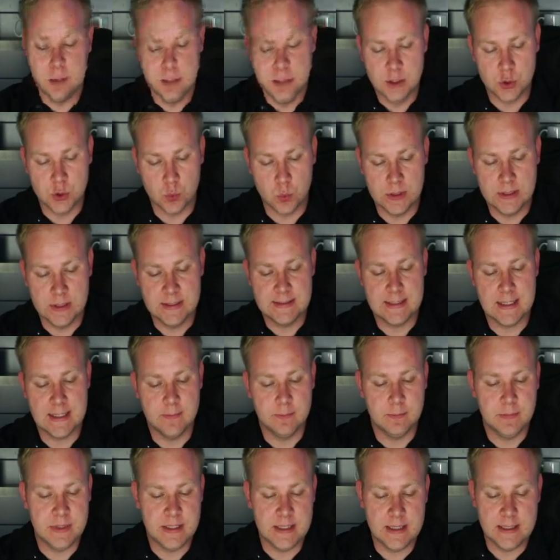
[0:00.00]
So what does that
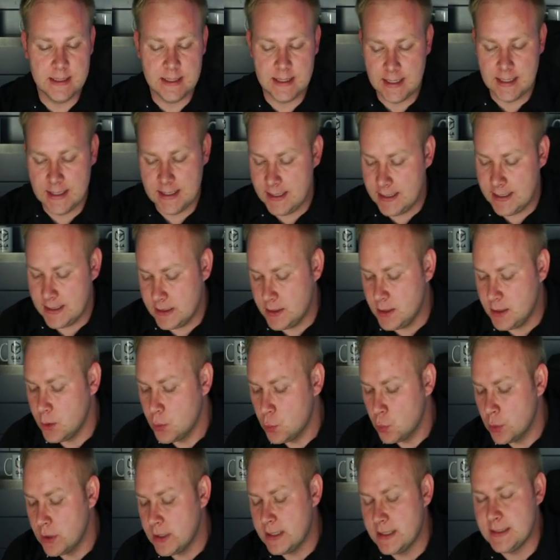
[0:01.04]
mean and
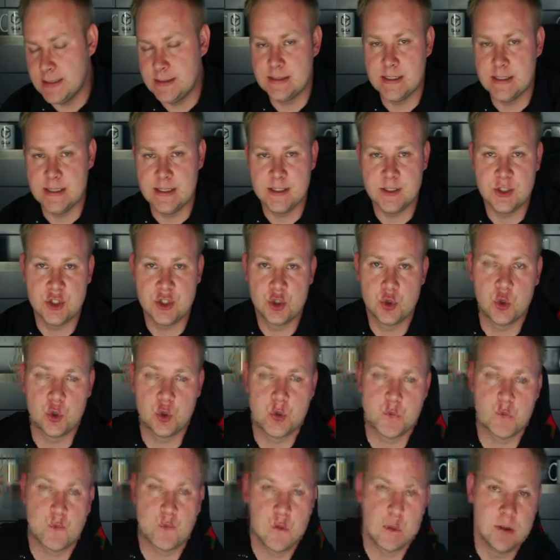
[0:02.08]
what is in
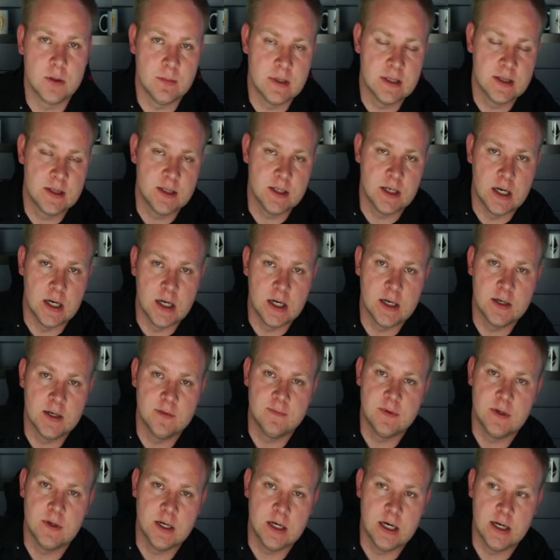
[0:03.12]
store for the month
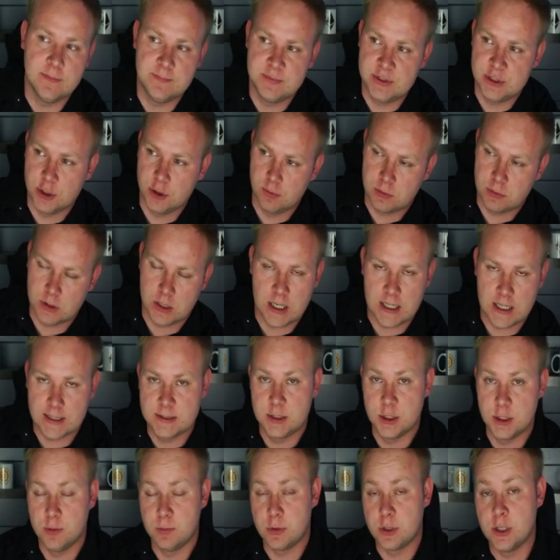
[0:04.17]
of Uptober,
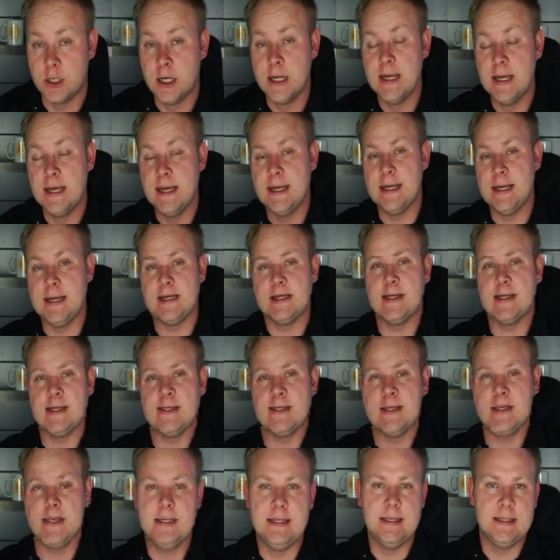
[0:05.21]
October, and
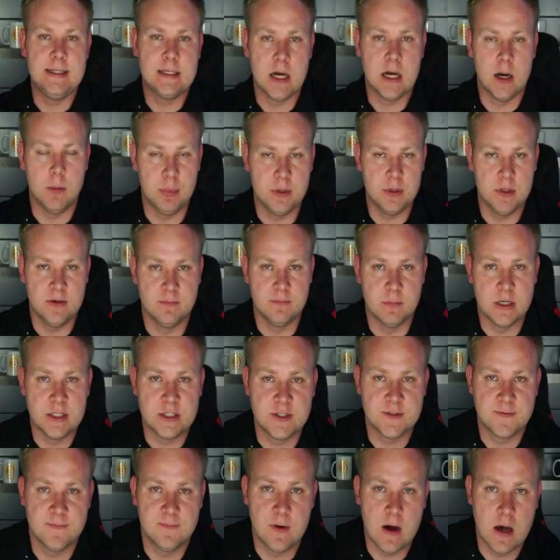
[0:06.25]
the couple of months
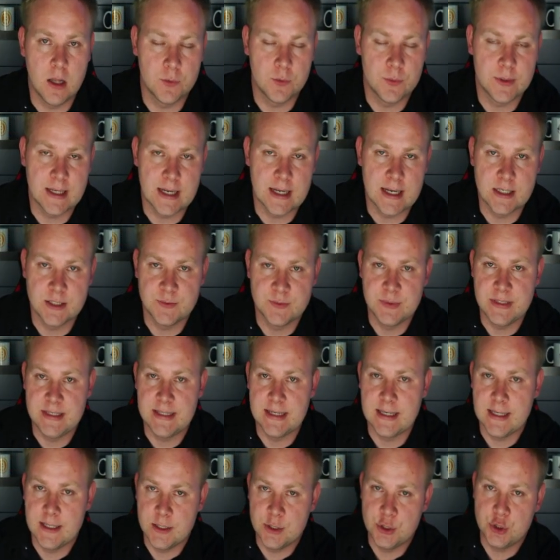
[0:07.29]
following as we
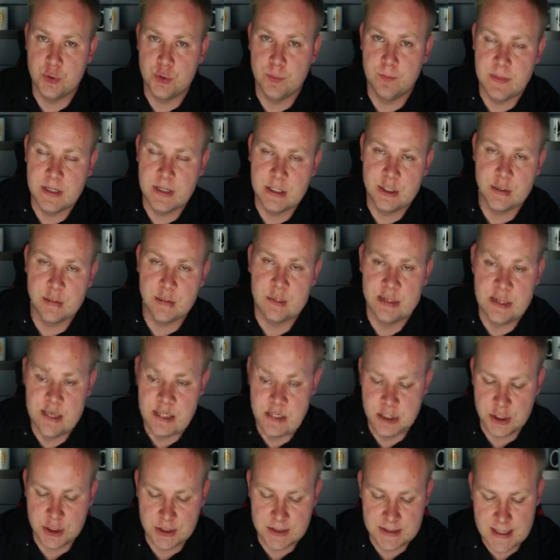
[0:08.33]
get into midterm
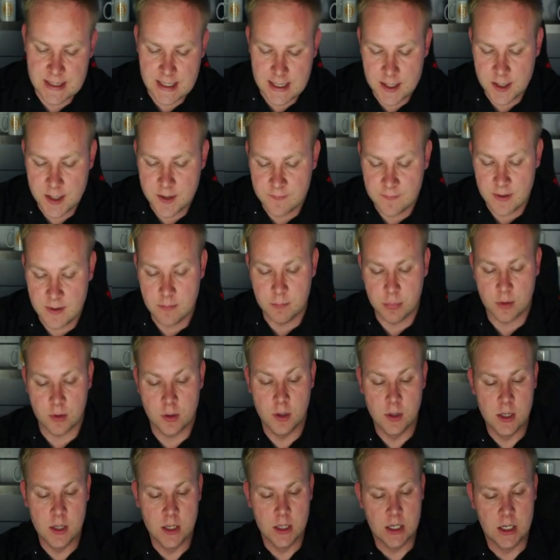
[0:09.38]
elections in November?
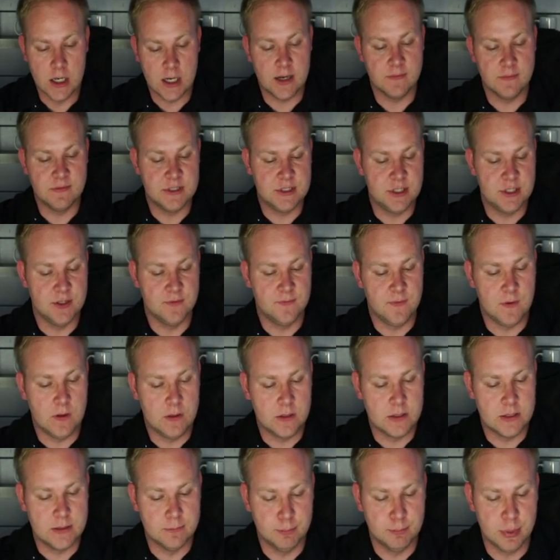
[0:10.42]
Obviously, the fall
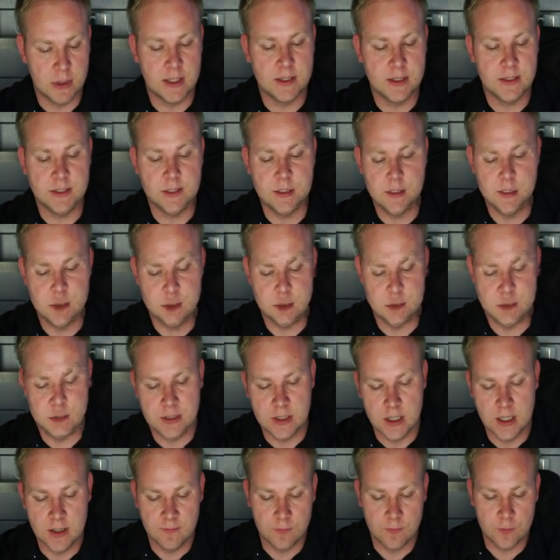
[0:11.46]
in bond yields,
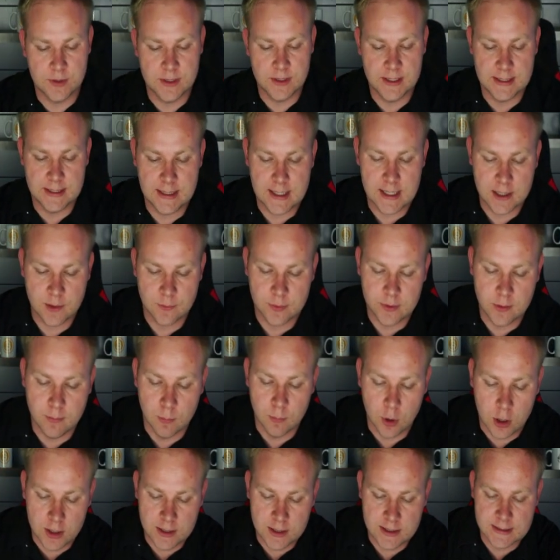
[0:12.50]
recovery in equity
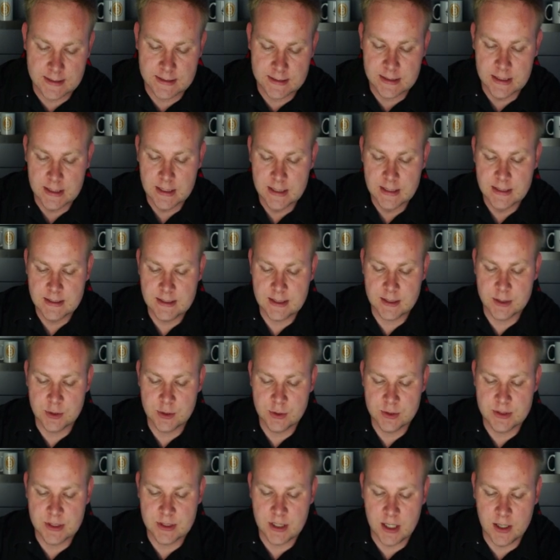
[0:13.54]
markets,
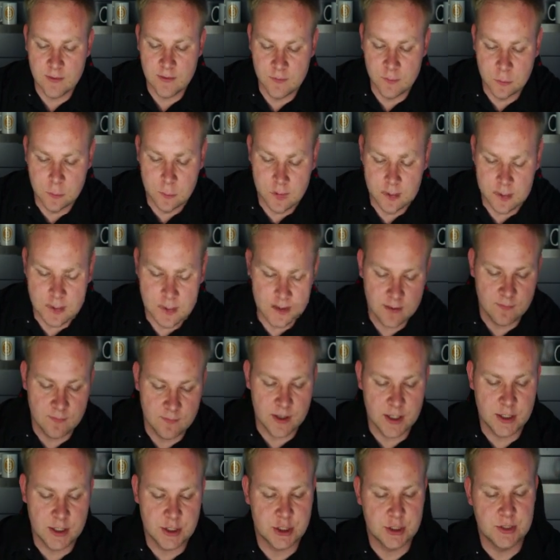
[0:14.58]
signals of waning
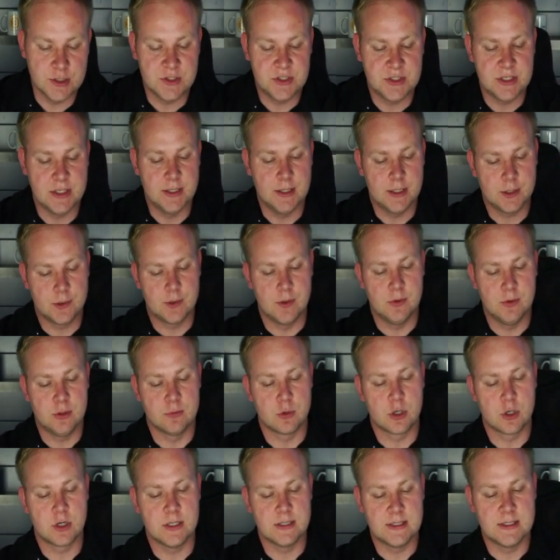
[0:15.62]
inflation sent the crypto
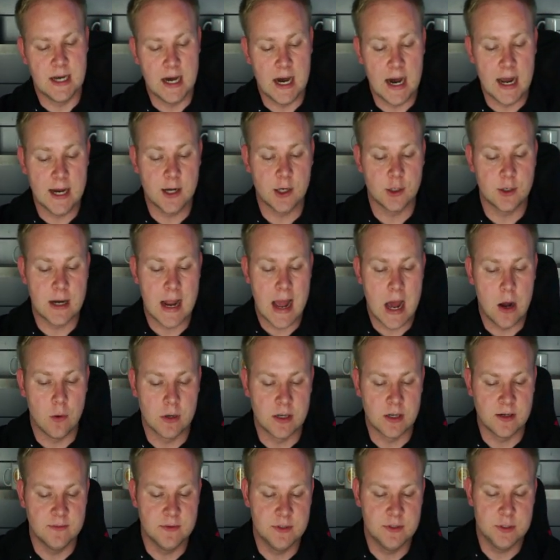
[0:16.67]
markets higher.
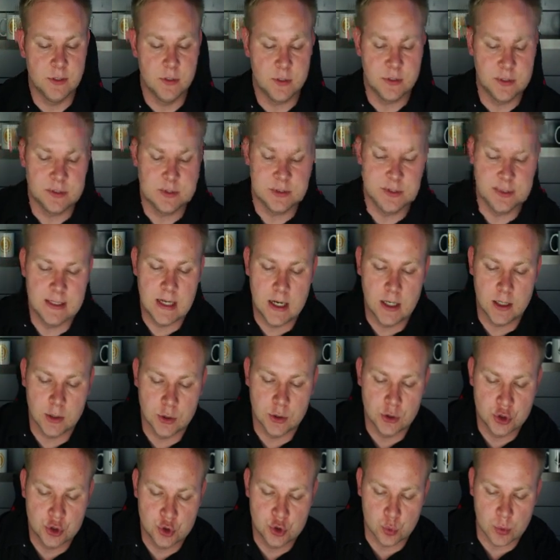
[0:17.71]
However, the tokens did not go
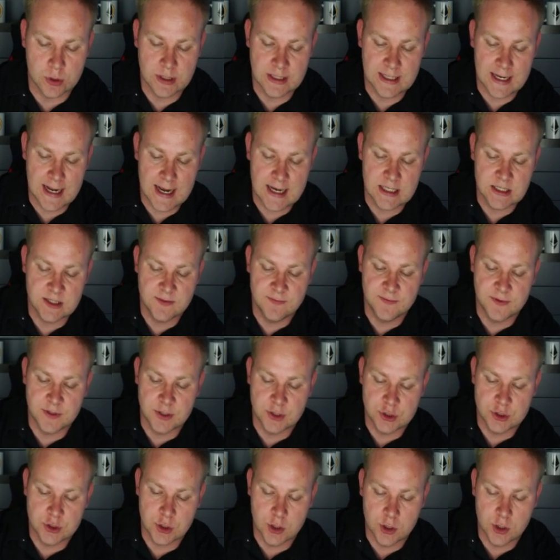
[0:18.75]
soaring as
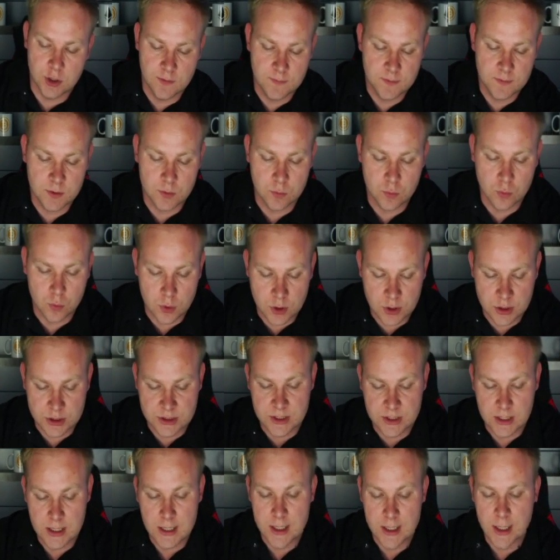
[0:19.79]
fears over the worst
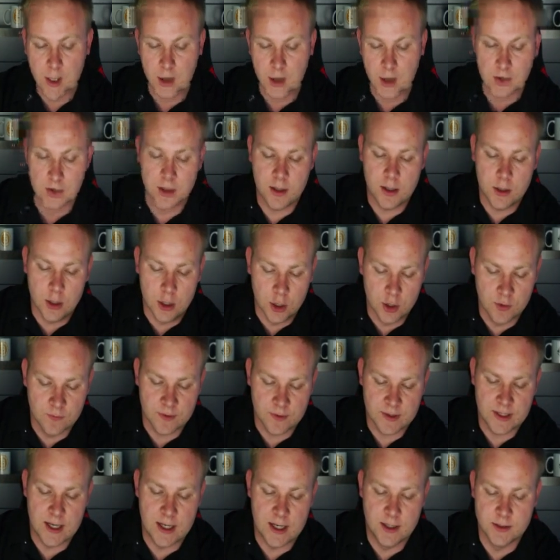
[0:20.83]
are not over
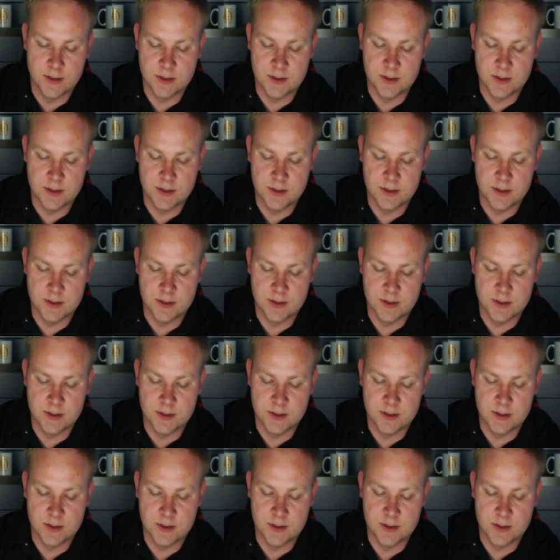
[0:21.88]
yet.